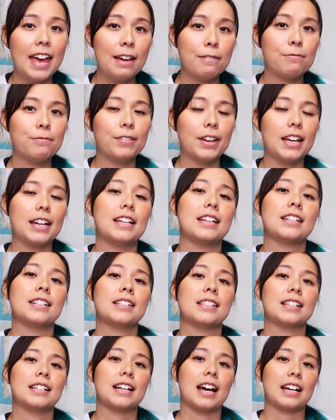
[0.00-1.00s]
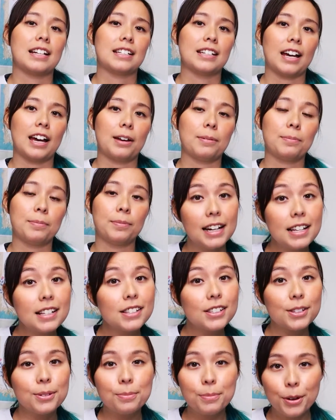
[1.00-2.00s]
if it is nighttime. It
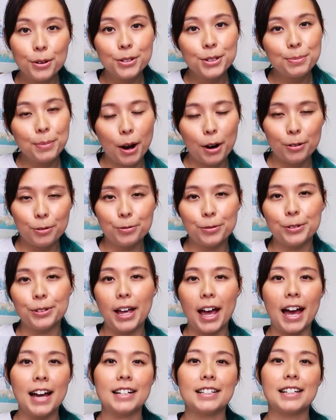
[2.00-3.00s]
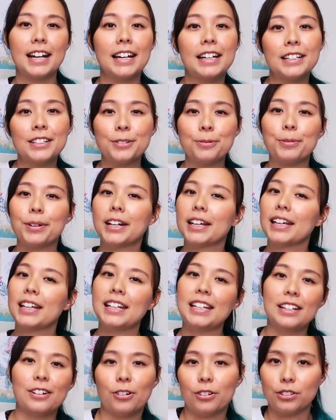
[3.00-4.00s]
is the most powerful at night when it
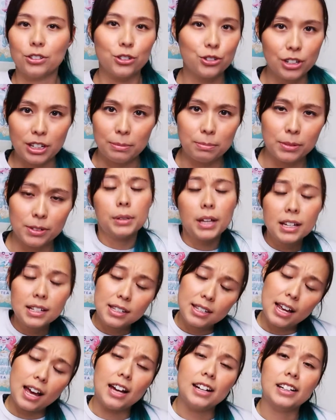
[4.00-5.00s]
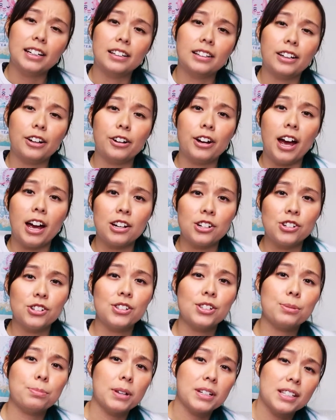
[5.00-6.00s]
can eat all the dreams. Plus, adding lair
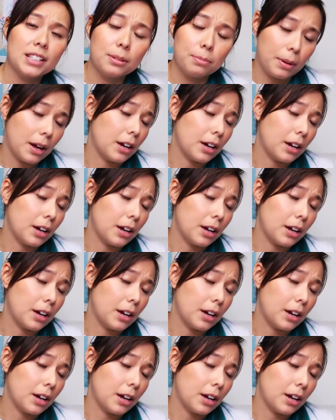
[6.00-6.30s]
actions makes the